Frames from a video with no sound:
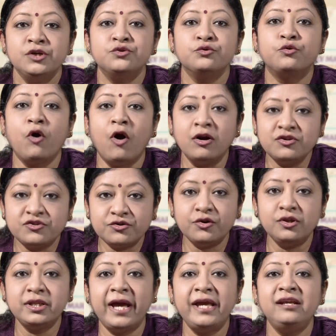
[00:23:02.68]
to
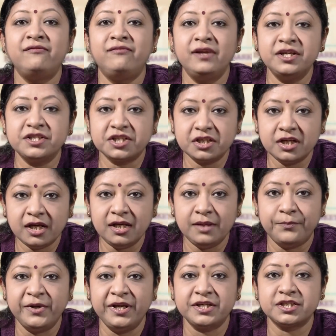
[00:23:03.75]
control the inflationary
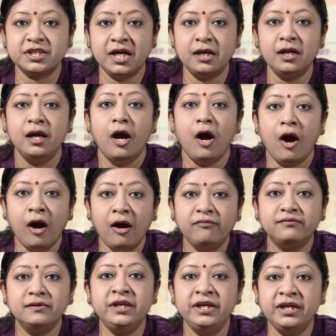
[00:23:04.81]
pressure
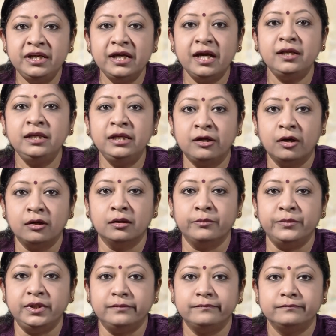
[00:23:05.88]
of Indian
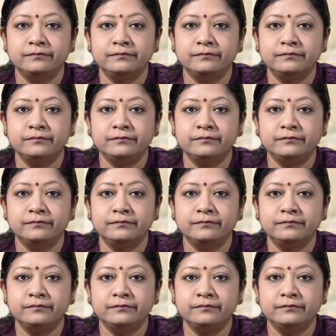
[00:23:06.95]
economy.